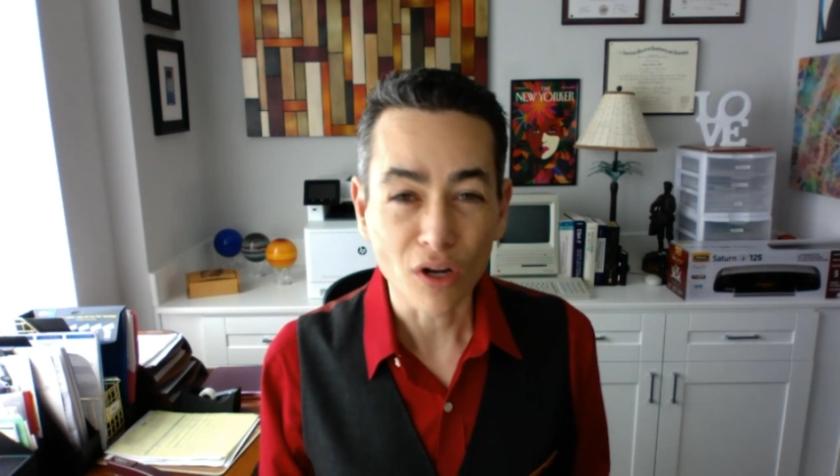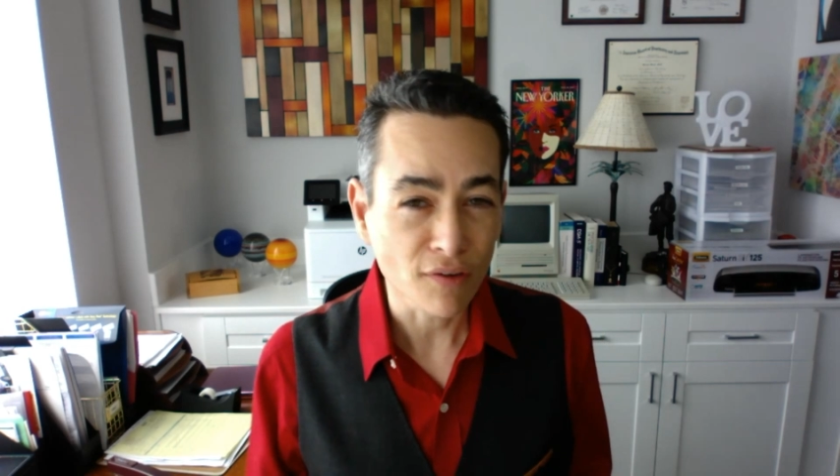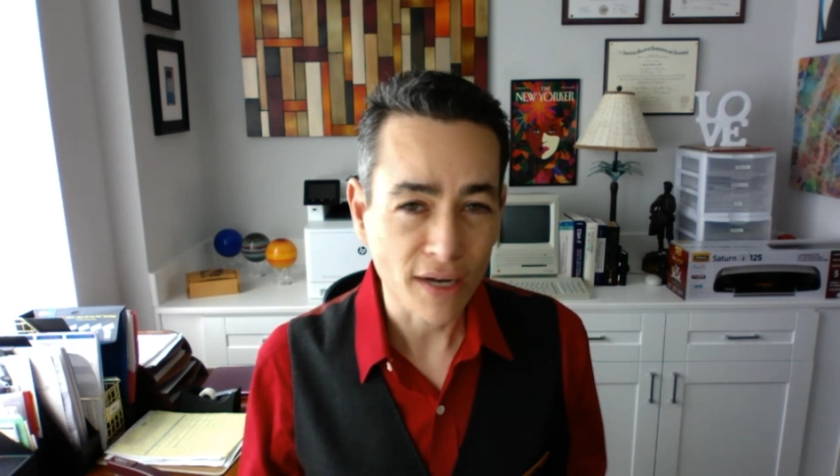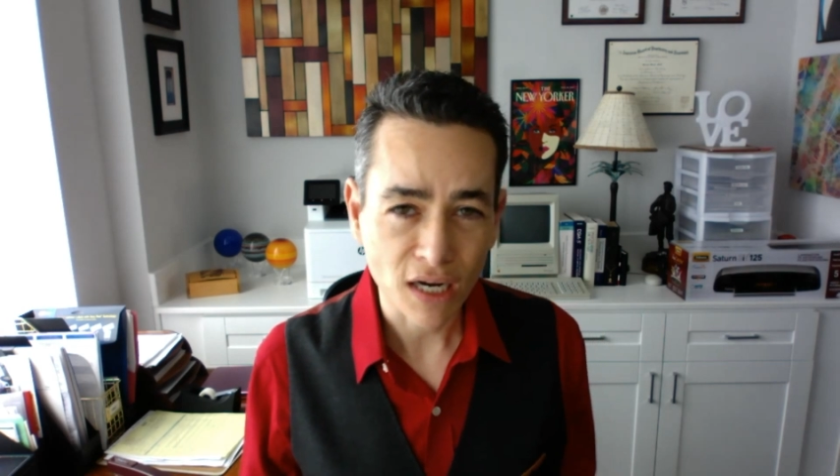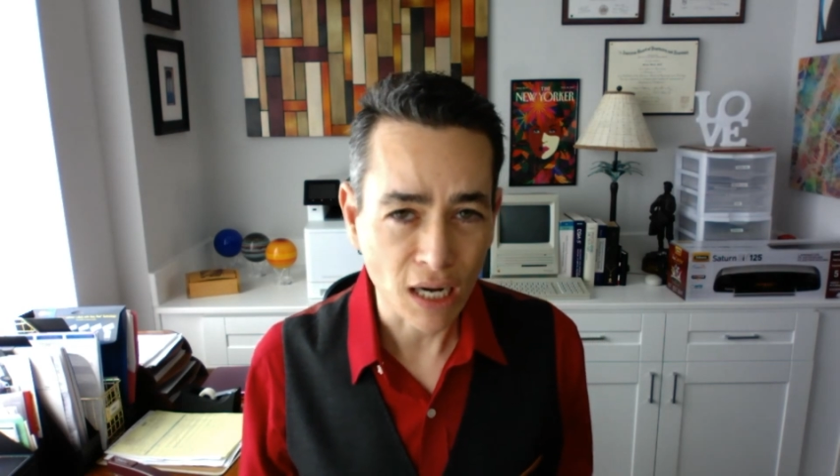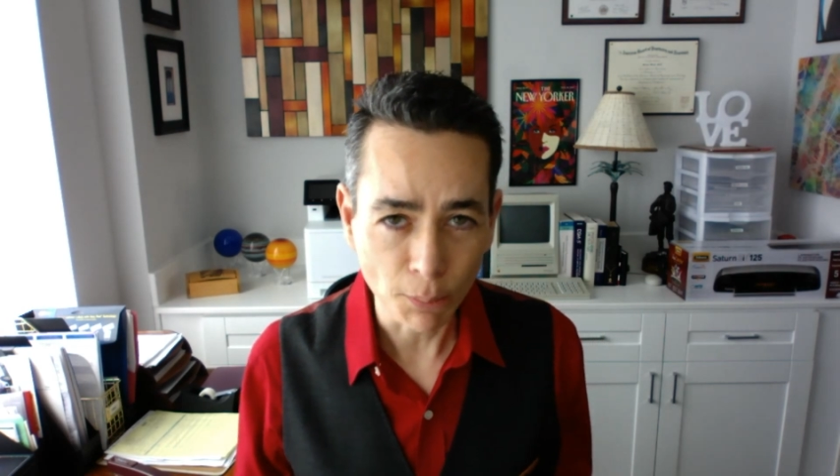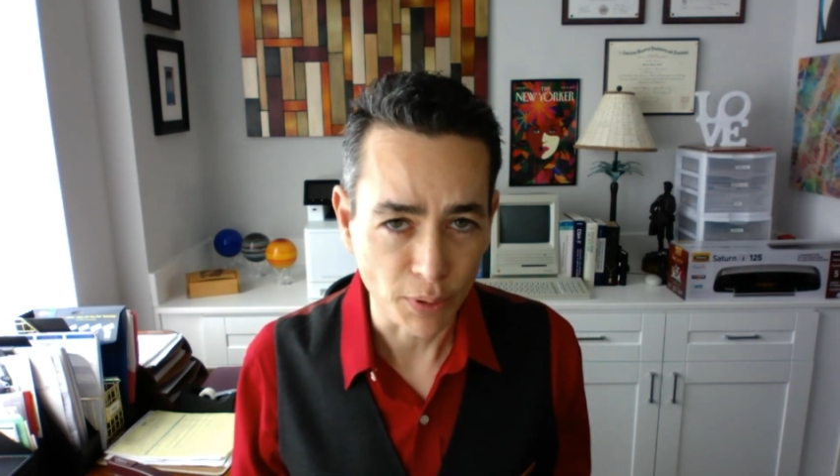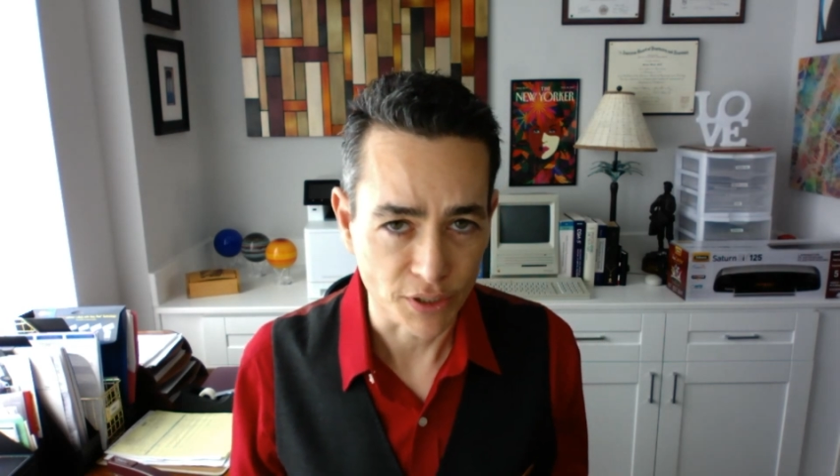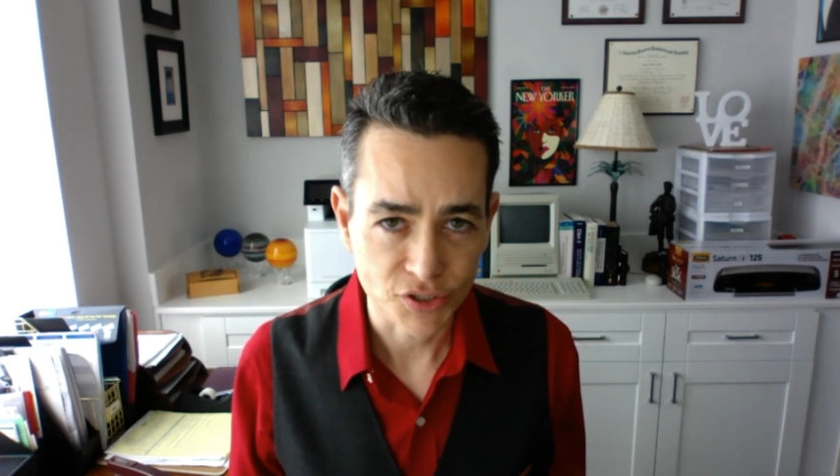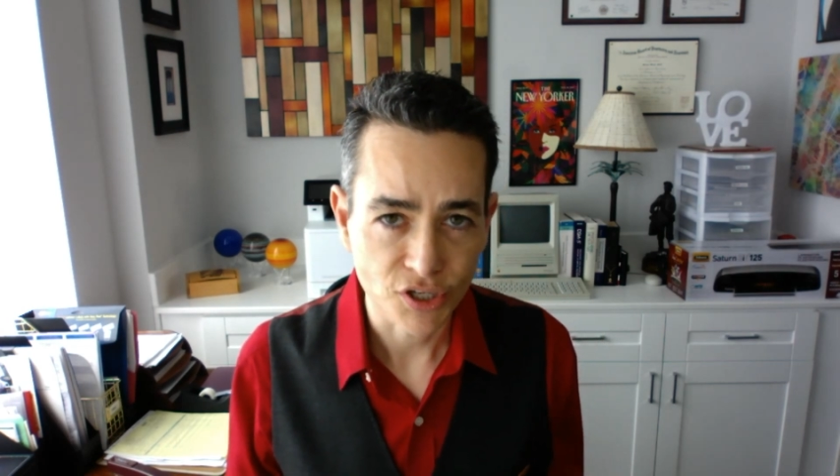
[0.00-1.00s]
have I
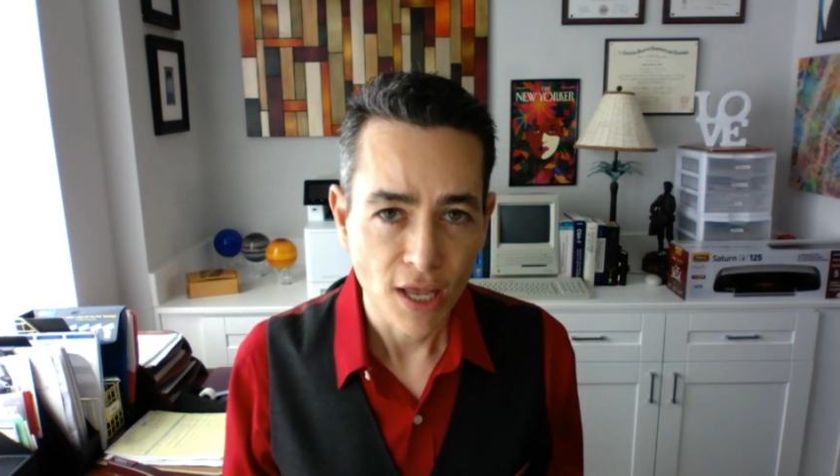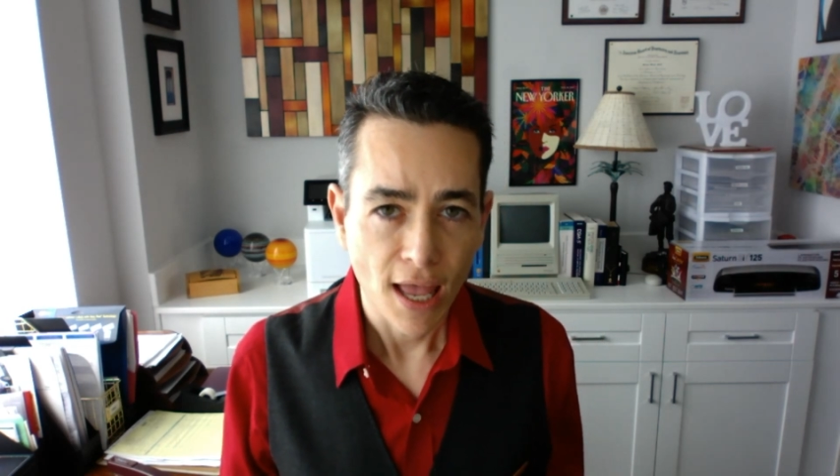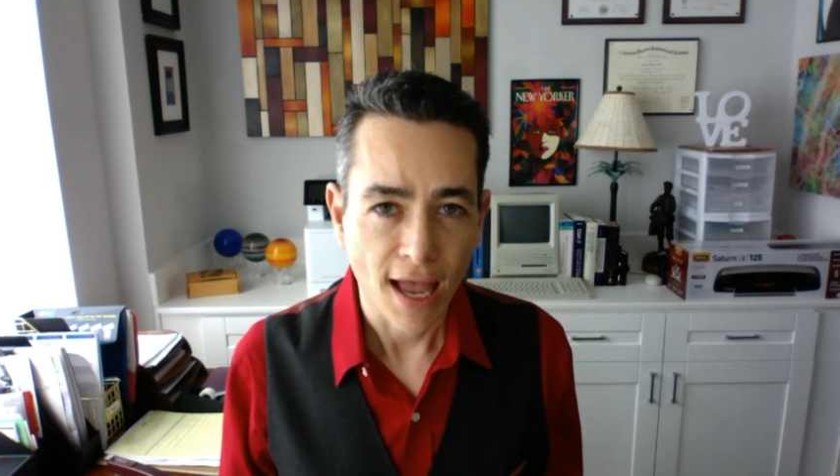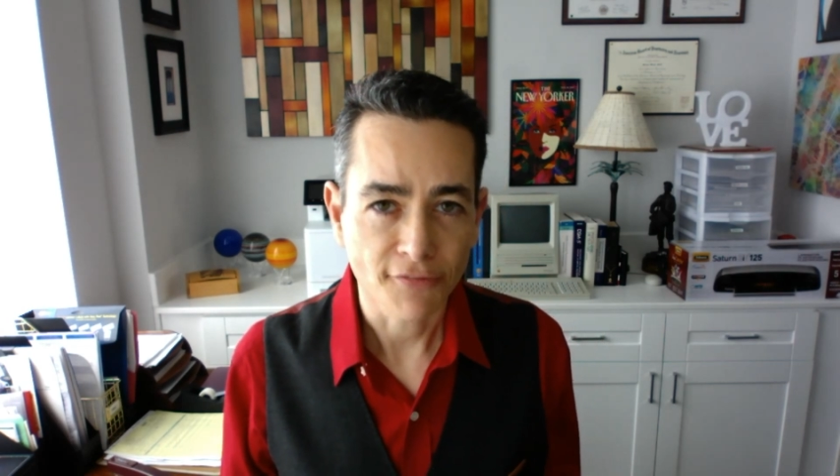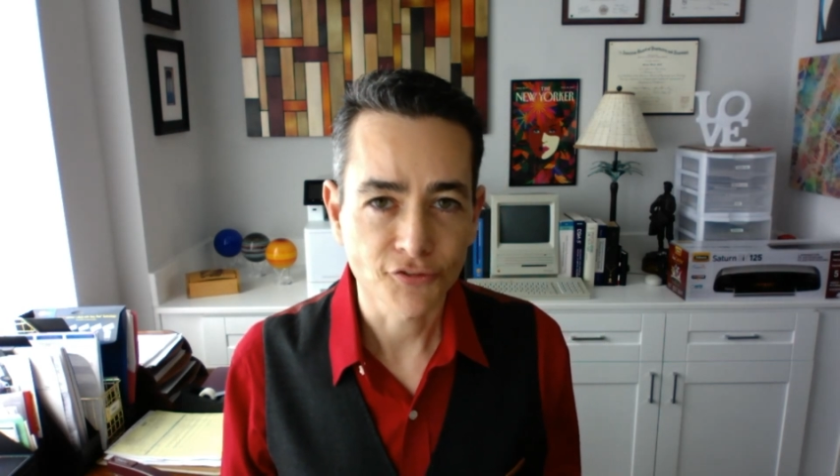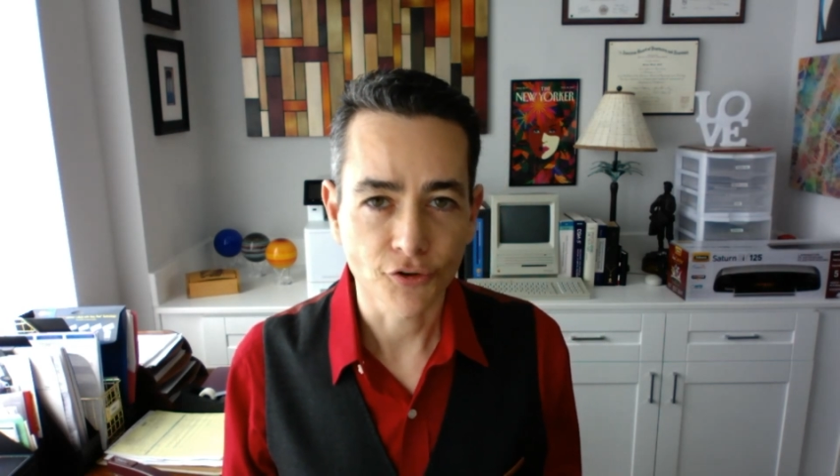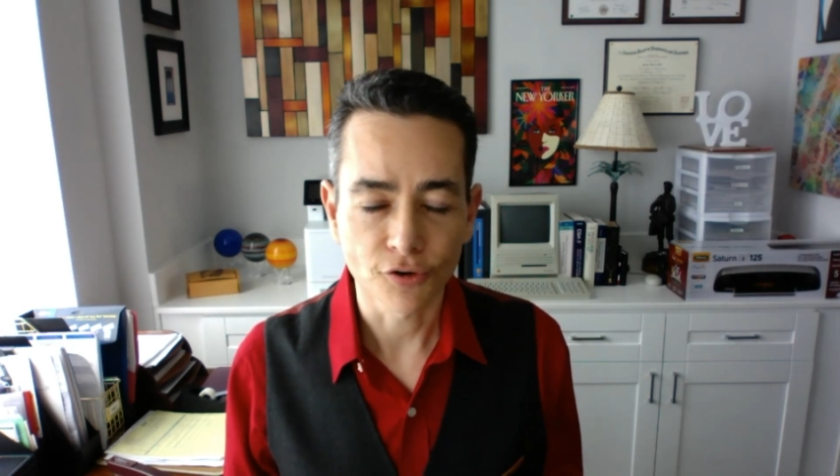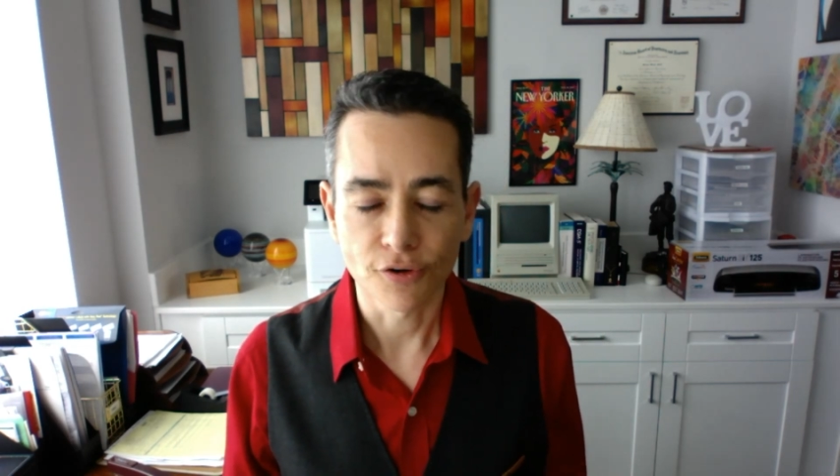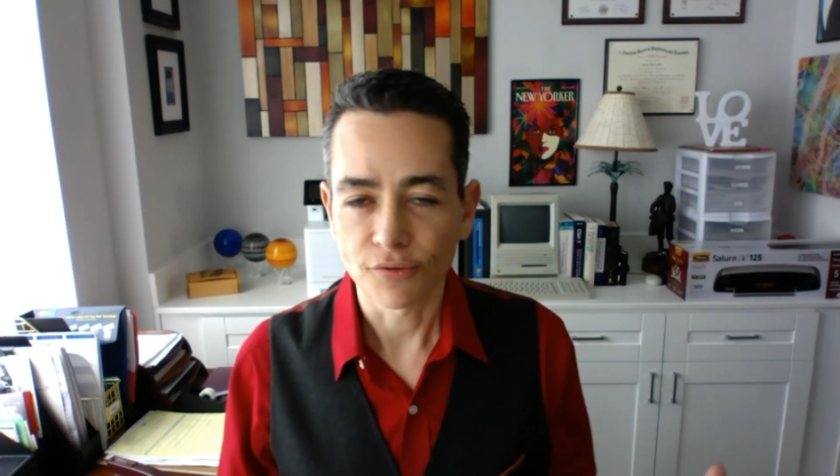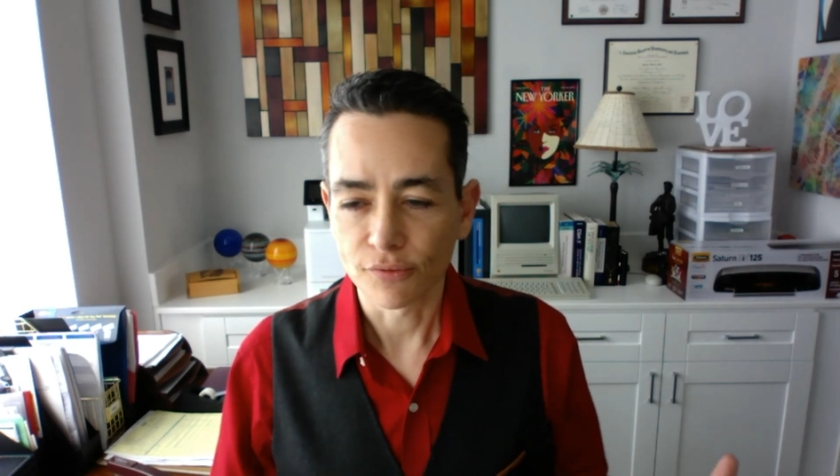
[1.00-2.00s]
accomplished
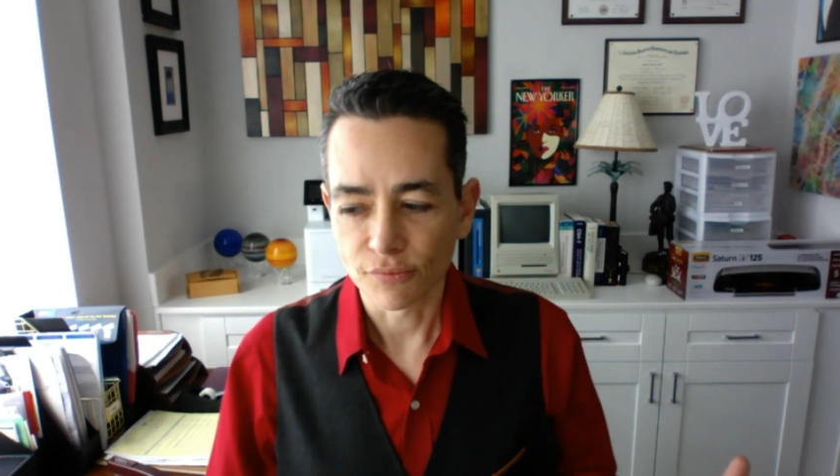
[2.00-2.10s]
after